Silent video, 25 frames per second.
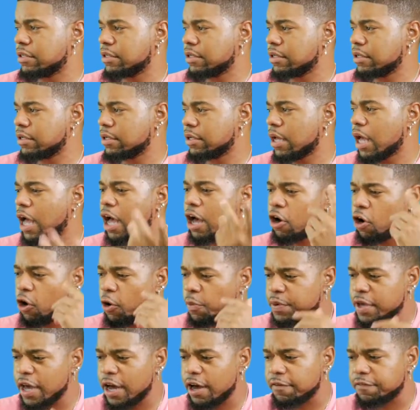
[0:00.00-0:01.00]
I hope
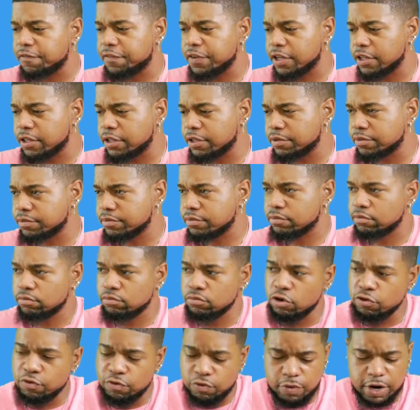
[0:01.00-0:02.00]
y'all feel it.
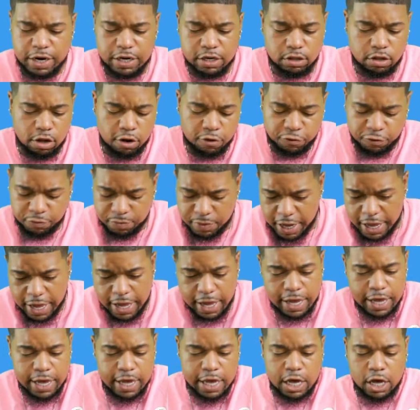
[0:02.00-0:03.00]
Moving right along from that,